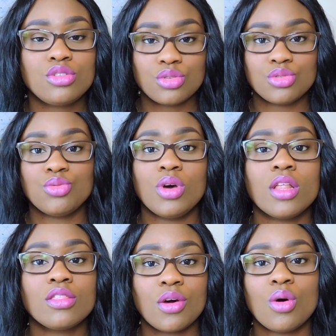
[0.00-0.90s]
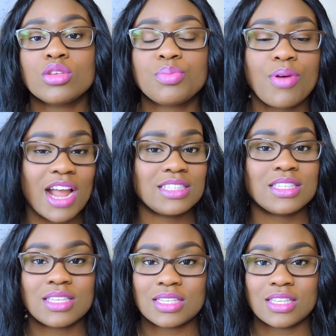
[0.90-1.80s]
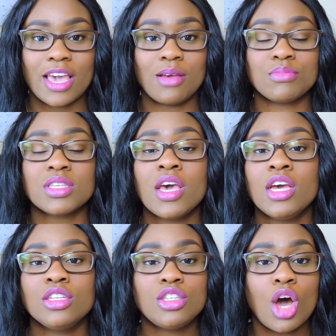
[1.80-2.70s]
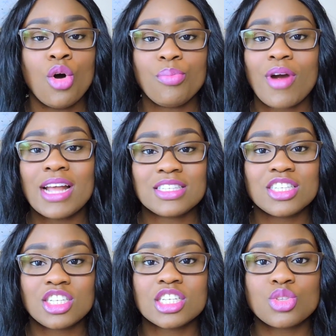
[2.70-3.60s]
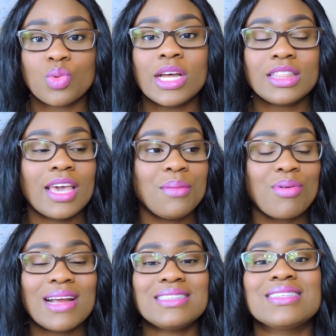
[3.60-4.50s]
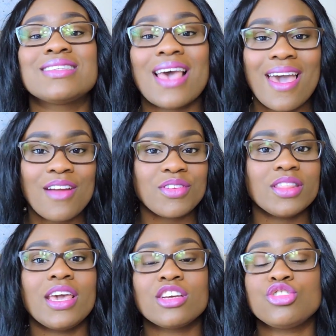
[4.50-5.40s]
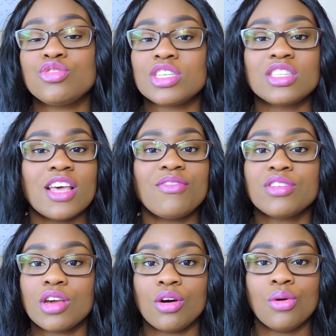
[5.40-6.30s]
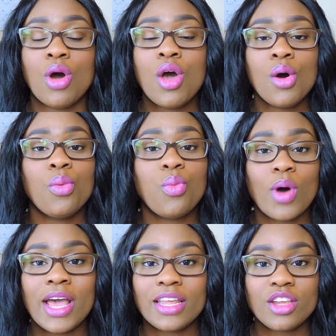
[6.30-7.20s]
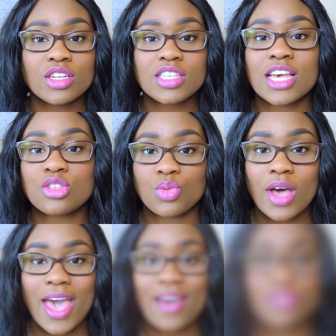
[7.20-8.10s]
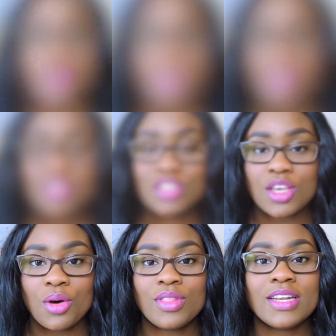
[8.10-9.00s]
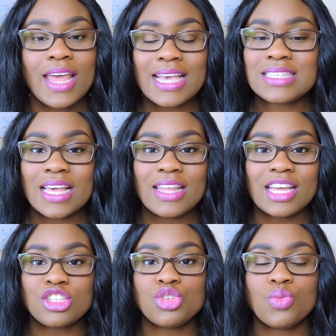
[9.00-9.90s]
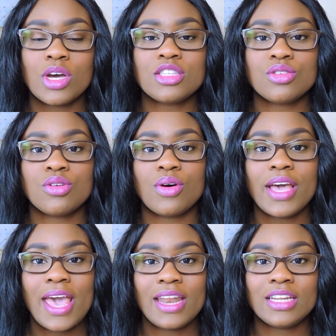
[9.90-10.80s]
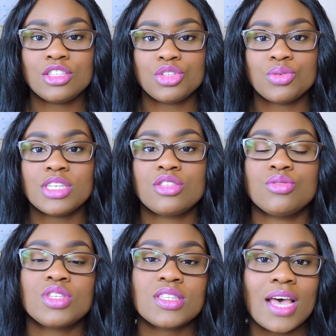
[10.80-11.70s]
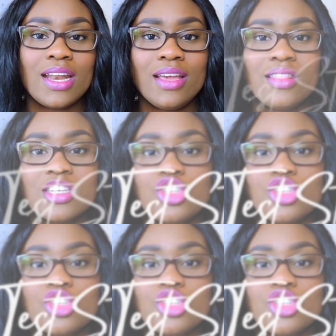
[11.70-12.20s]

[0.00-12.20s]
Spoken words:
do those practice exams. Don't practice just one thing, practice everything, because you just never know what your test will have on it. So the next thing that you want to go ahead and do is to study the